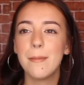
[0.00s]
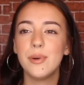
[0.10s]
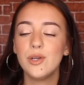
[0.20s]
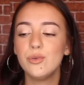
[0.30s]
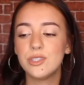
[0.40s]

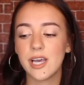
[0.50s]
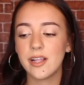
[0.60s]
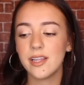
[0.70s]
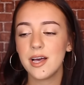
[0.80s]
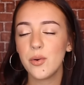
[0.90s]
but
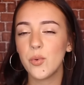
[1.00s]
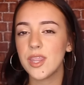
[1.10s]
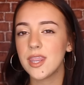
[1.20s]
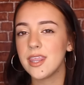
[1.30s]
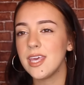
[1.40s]
Nutella
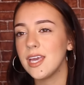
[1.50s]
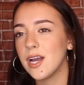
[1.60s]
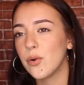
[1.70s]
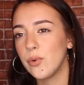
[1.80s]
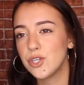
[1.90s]
with the
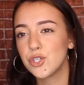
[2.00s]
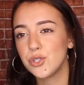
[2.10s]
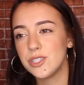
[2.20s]
original